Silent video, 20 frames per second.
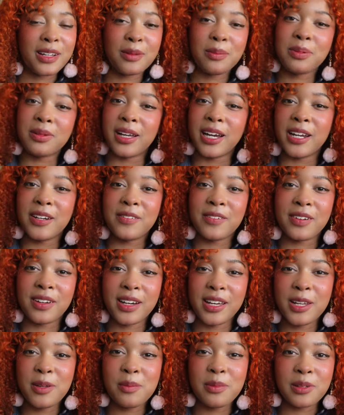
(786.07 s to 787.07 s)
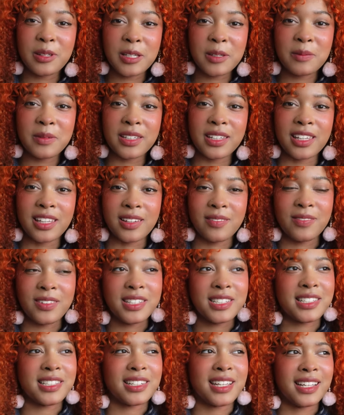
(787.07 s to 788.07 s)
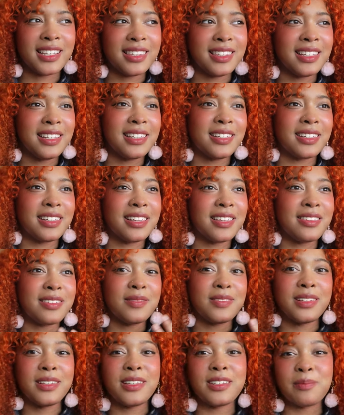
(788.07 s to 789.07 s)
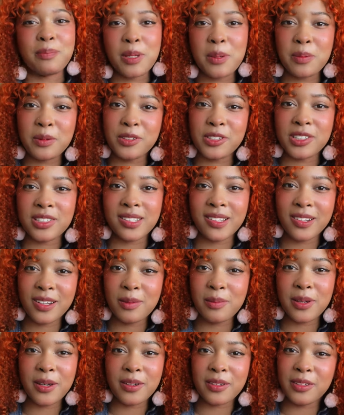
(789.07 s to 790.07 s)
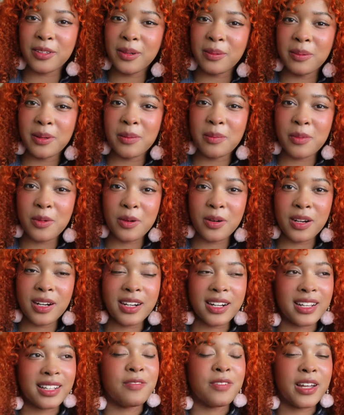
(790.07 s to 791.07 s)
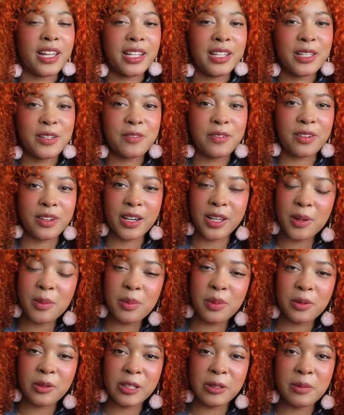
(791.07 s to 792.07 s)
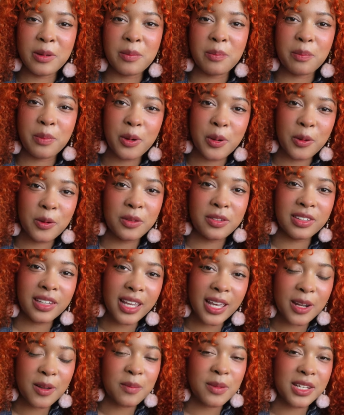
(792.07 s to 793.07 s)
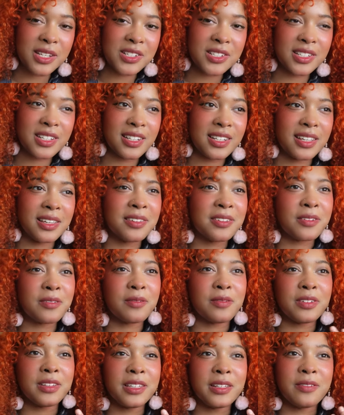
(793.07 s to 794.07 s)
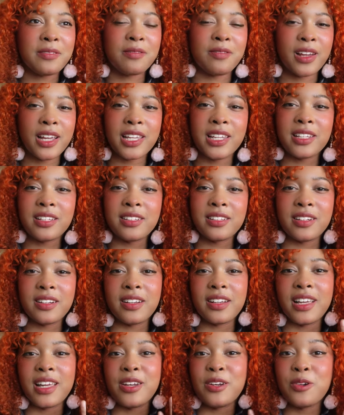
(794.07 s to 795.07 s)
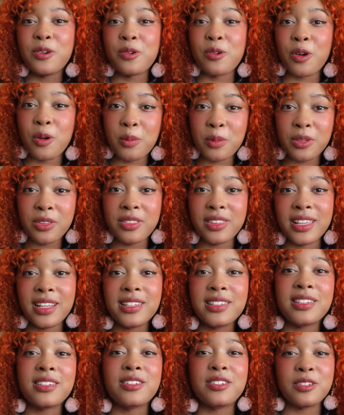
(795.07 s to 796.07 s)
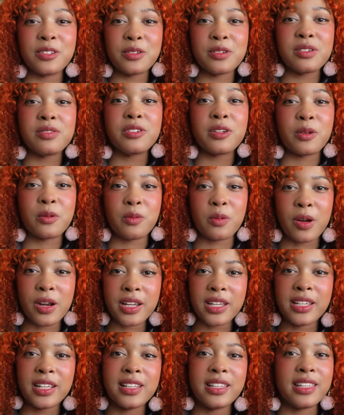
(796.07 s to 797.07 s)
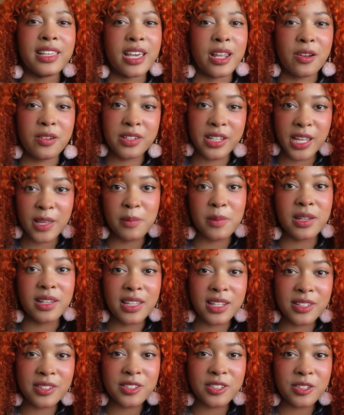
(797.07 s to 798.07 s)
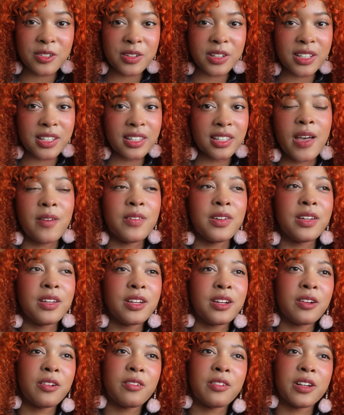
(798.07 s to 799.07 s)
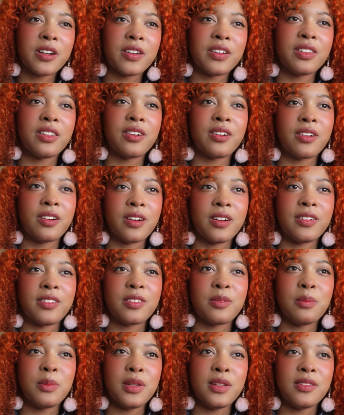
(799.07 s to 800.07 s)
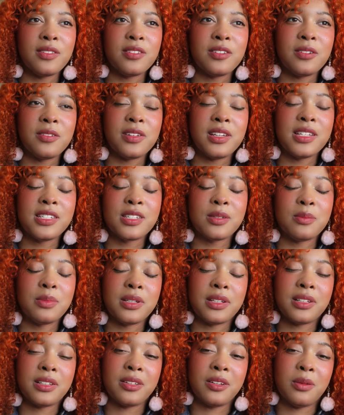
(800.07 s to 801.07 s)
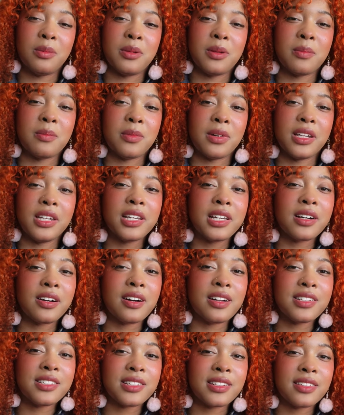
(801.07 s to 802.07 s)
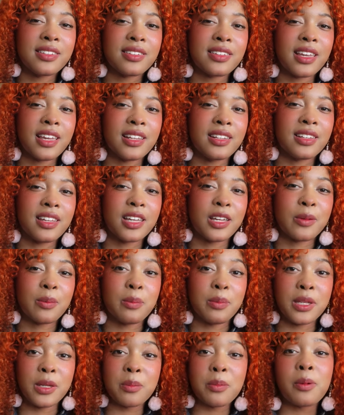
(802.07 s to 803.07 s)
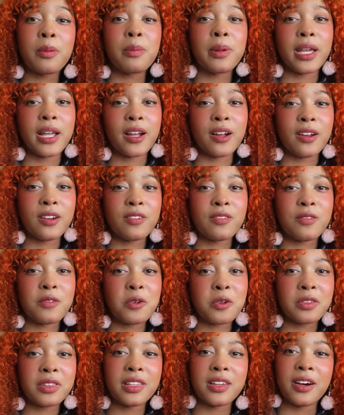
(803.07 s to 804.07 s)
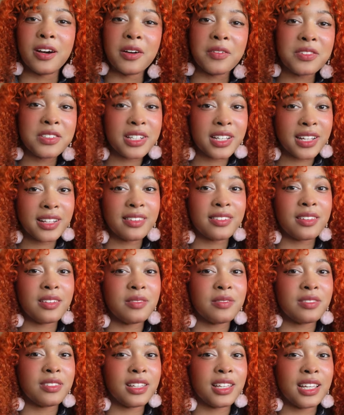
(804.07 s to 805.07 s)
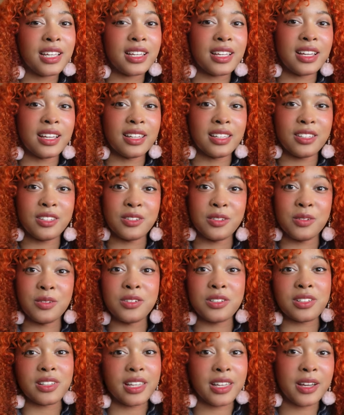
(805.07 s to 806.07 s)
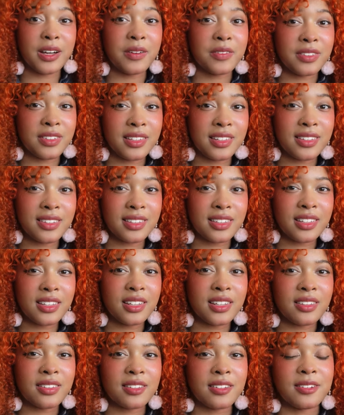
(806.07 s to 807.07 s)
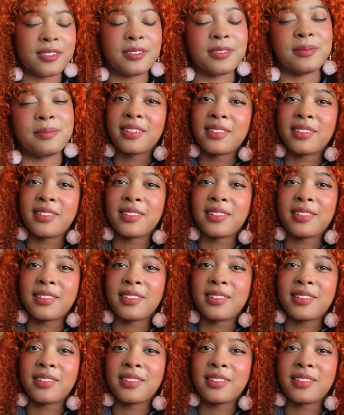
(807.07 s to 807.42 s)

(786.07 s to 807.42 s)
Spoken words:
applied for unemployment, which I think is something that people should talk about a little bit more. Filing for unemployment post animation is a really regular and normal thing to do if you're working in the entertainment industry. Having a career in the arts means you need to be a little bit money conscious and like be prepared for the off chance of like a huge layoff season. So